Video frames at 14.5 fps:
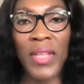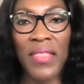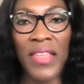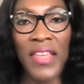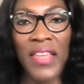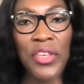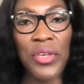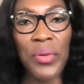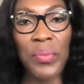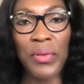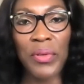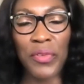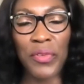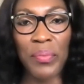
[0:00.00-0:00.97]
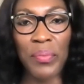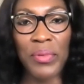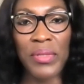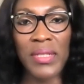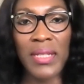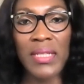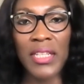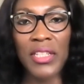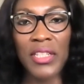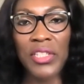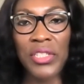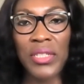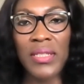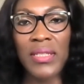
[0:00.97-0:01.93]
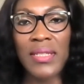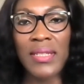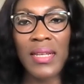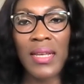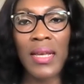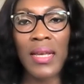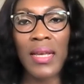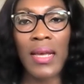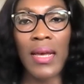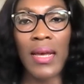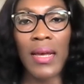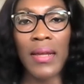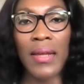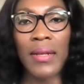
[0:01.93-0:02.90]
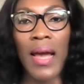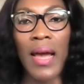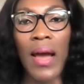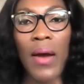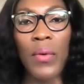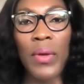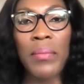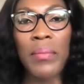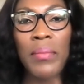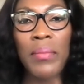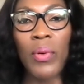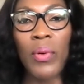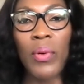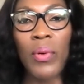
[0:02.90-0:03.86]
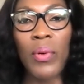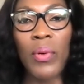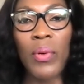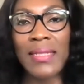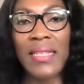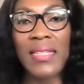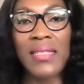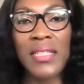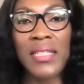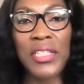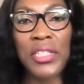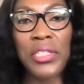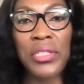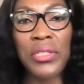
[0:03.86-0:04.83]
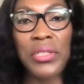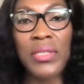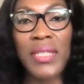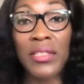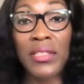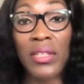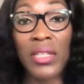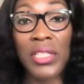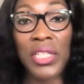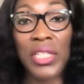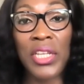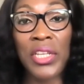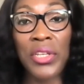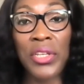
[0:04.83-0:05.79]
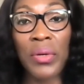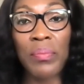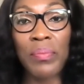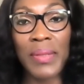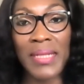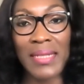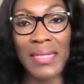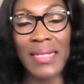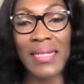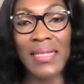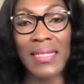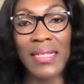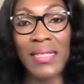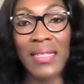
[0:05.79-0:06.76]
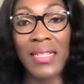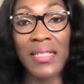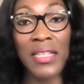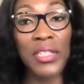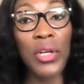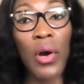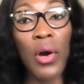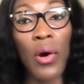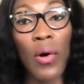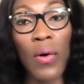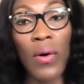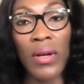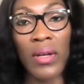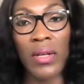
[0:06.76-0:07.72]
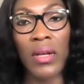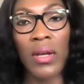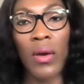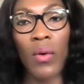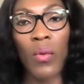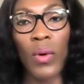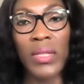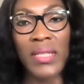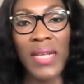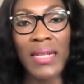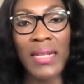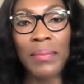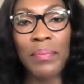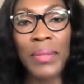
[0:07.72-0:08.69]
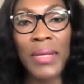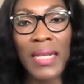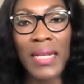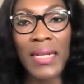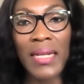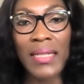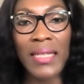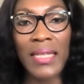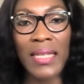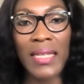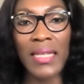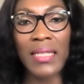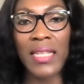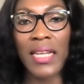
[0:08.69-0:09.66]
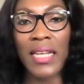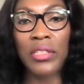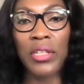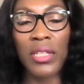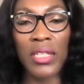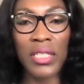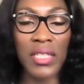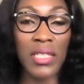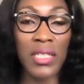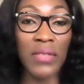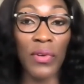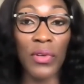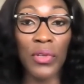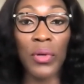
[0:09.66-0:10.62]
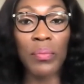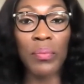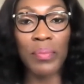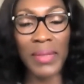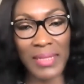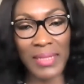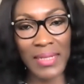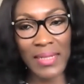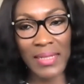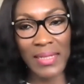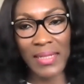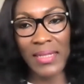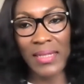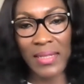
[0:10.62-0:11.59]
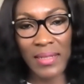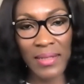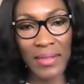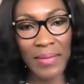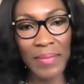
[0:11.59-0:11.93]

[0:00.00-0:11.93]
thanking you both for your presentations, and how important is digital technology in your businesses? Is it core? What are the pillar key technologies for your businesses?